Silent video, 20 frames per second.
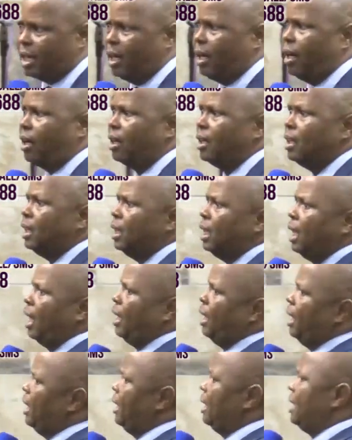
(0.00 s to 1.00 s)
God.
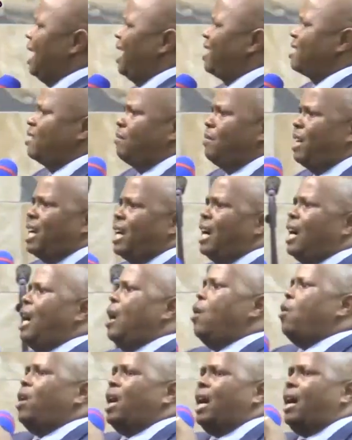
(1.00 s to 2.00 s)
It doesn't matter
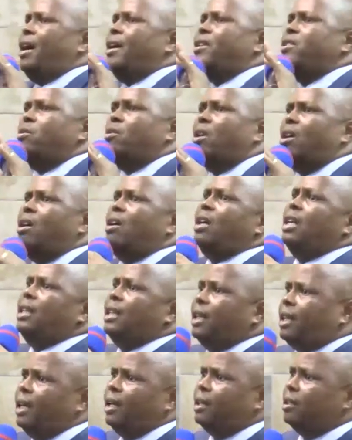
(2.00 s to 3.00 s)
how high you are in
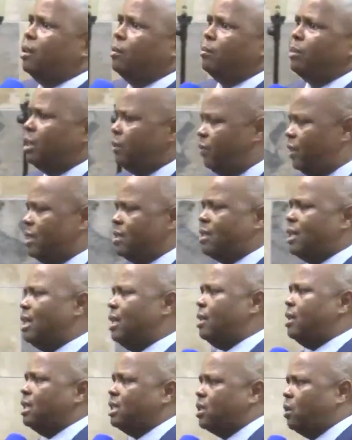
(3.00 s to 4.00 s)
the kingdom, if there's
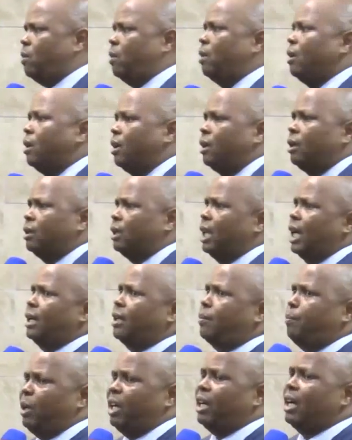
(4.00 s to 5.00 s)
anything to
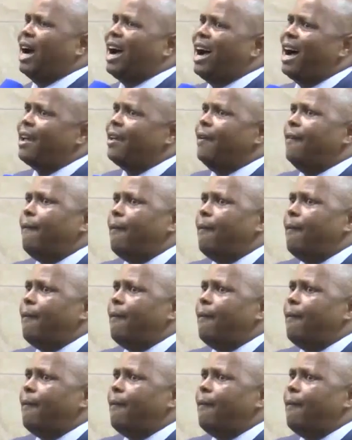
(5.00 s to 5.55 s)
like being high,